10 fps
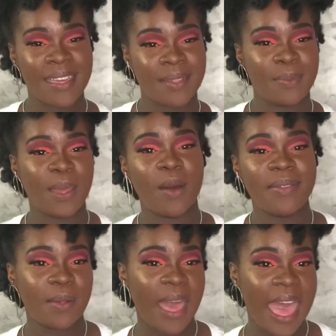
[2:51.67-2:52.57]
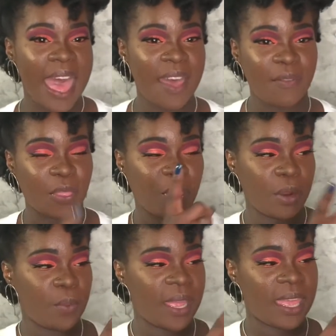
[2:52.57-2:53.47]
We also have
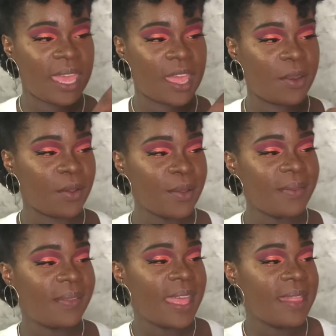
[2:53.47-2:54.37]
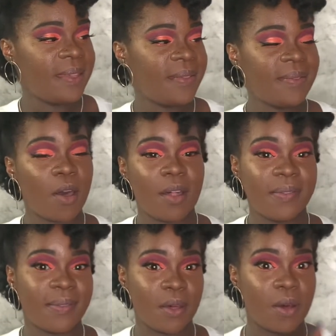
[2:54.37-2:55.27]
three wick candles. This is
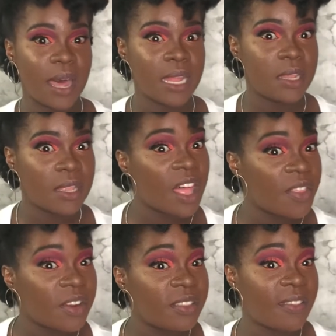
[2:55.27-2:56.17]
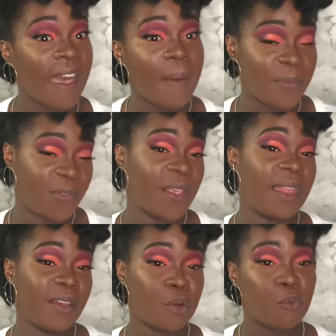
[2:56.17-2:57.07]
also another top
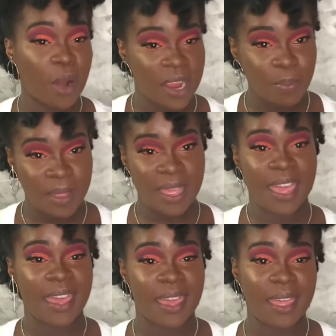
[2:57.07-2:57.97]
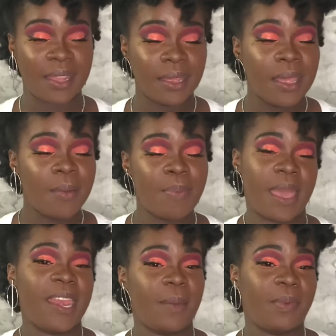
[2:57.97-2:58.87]
seller right behind
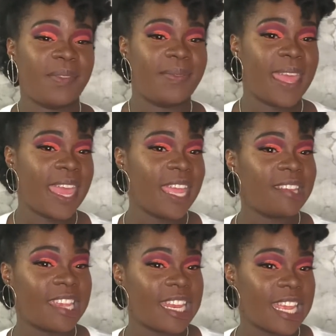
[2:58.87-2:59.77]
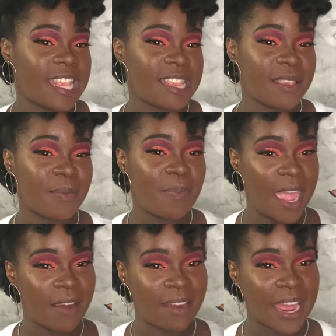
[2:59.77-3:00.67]
Pineapple Sage. It is the
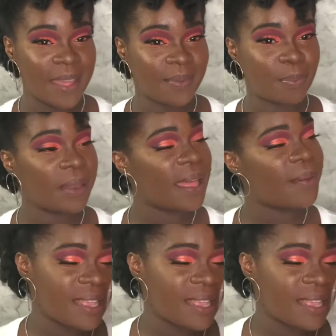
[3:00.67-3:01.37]
Paradise Plum.